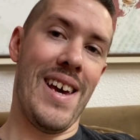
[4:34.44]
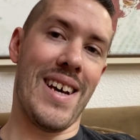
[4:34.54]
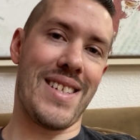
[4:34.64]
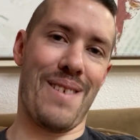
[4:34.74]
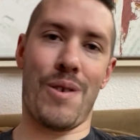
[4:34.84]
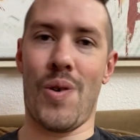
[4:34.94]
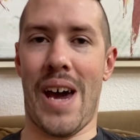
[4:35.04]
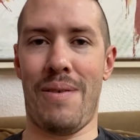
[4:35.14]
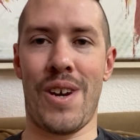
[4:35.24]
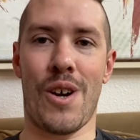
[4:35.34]
instead of
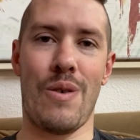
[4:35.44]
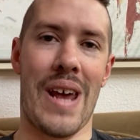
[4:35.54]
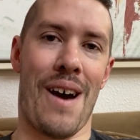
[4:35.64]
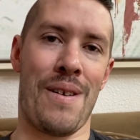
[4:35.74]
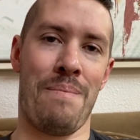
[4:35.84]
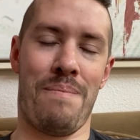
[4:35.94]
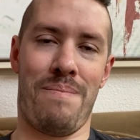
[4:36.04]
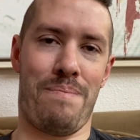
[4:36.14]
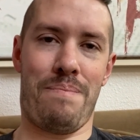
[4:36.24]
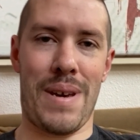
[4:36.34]
having to go down
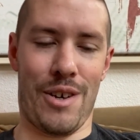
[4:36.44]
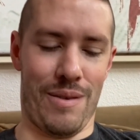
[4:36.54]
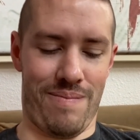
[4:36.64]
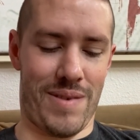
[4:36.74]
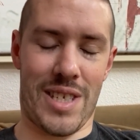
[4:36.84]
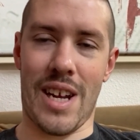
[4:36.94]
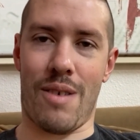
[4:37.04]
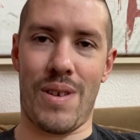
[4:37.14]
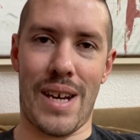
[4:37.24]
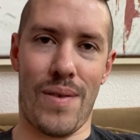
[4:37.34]
and be all
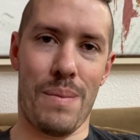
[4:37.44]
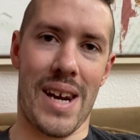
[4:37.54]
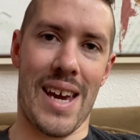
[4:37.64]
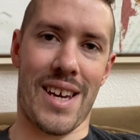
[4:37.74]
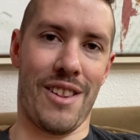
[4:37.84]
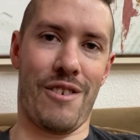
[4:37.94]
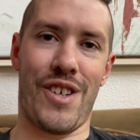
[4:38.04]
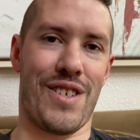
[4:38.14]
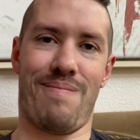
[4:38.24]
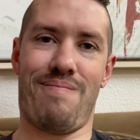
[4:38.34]
stuck with everybody. I can
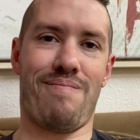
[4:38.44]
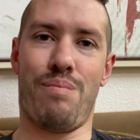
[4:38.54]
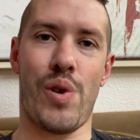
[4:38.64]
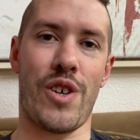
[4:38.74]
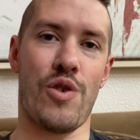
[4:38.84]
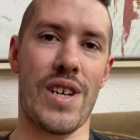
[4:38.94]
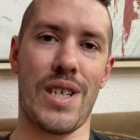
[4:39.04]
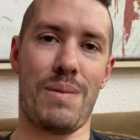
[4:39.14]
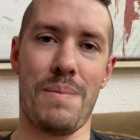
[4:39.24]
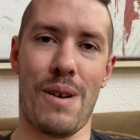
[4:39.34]
literally just bring drinks
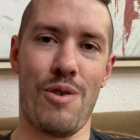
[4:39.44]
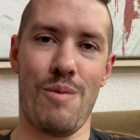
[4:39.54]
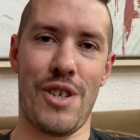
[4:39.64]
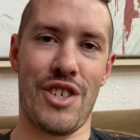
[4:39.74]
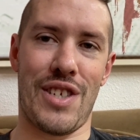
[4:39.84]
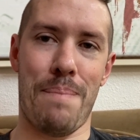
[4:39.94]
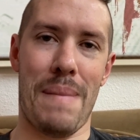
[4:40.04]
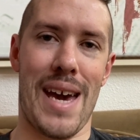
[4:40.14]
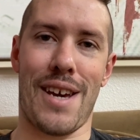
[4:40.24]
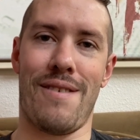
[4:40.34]
up to my room and just sit
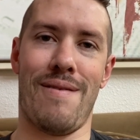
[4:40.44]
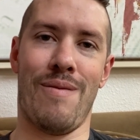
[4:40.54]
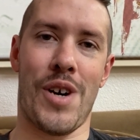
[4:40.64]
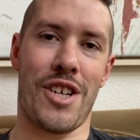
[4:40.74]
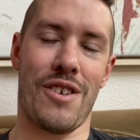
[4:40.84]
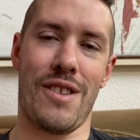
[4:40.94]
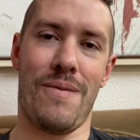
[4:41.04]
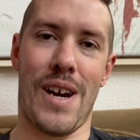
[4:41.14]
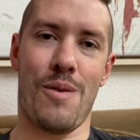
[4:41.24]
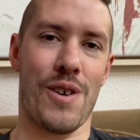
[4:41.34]
back and watch all the
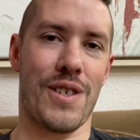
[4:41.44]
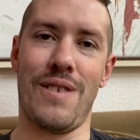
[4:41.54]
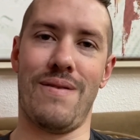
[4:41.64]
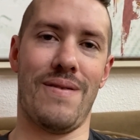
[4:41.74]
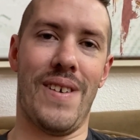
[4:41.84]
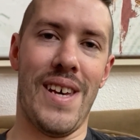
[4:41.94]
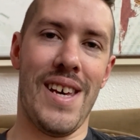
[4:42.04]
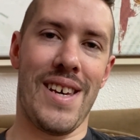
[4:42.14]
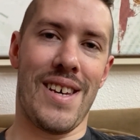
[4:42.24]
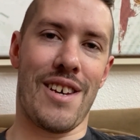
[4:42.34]
fireworks and
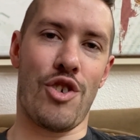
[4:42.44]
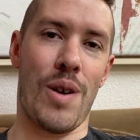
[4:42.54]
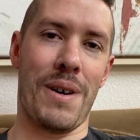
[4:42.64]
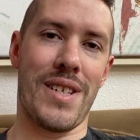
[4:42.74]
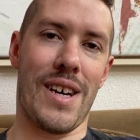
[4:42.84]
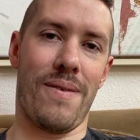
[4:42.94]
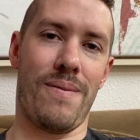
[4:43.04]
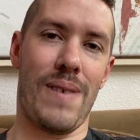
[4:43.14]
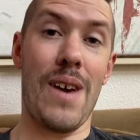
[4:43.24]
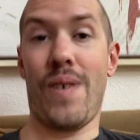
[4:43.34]
enjoy
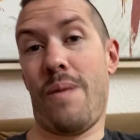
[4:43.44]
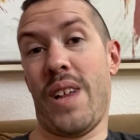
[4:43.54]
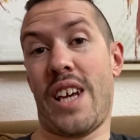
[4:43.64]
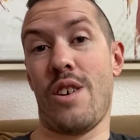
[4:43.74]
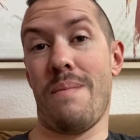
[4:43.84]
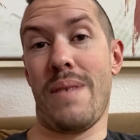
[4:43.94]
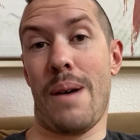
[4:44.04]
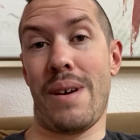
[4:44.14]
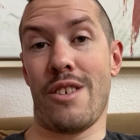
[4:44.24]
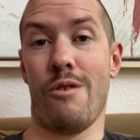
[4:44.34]
myself if I feel like
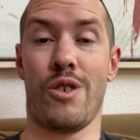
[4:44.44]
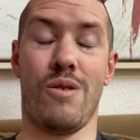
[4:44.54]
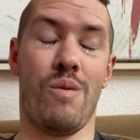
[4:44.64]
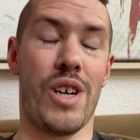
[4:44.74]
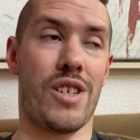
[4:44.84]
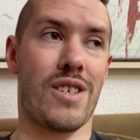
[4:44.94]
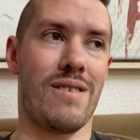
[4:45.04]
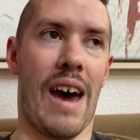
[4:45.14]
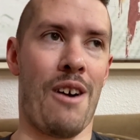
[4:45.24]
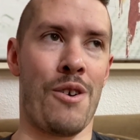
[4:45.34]
not being social, which
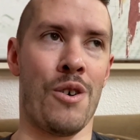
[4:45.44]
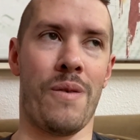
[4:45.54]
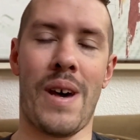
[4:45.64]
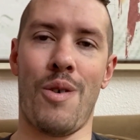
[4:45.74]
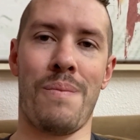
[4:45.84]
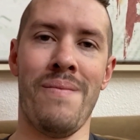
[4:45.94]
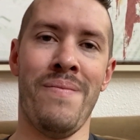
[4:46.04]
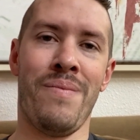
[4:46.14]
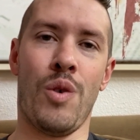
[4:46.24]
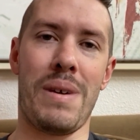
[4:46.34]
I don't know if that
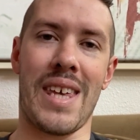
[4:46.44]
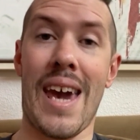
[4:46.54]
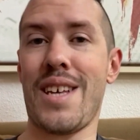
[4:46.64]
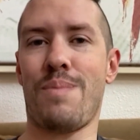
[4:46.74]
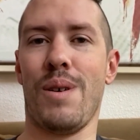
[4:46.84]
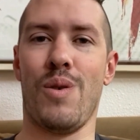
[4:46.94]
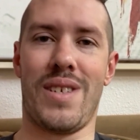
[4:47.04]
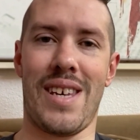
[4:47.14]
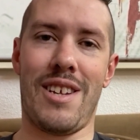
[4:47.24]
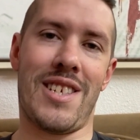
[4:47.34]
will be the case, but we'll
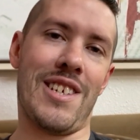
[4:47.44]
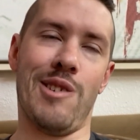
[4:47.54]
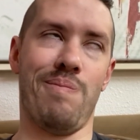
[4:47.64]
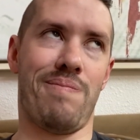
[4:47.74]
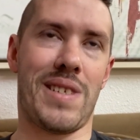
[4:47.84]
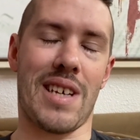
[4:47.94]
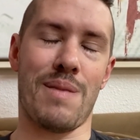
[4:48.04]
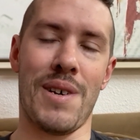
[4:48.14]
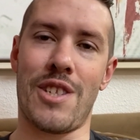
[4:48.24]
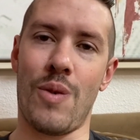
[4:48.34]
see. It's still
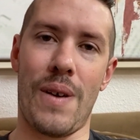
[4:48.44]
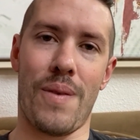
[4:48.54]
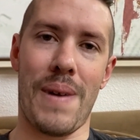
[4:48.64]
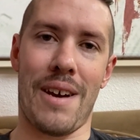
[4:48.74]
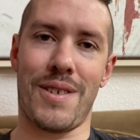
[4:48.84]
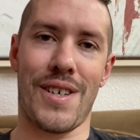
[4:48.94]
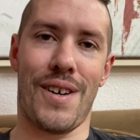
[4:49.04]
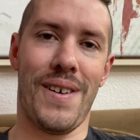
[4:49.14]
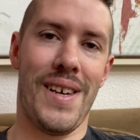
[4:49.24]
6 months away from now, so